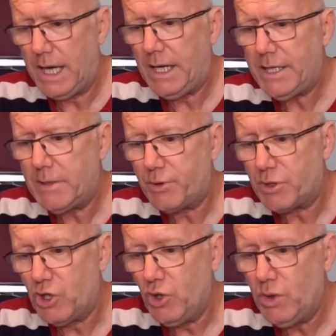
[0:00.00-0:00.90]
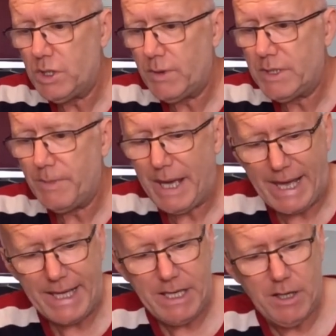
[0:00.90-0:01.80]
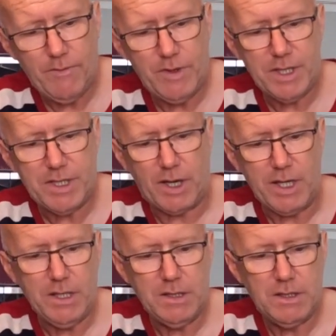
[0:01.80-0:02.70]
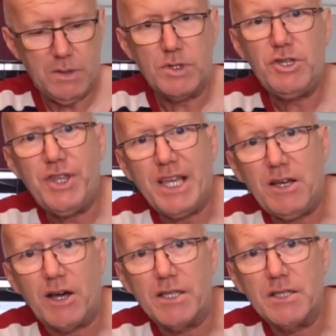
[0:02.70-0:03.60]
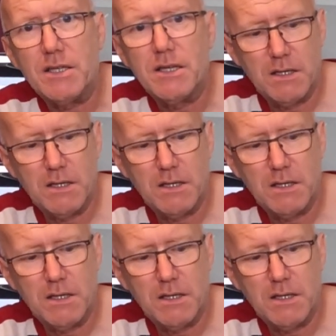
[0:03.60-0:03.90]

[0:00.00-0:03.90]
I like to put two, so it's a bit hanging over the side. What do you think, guys?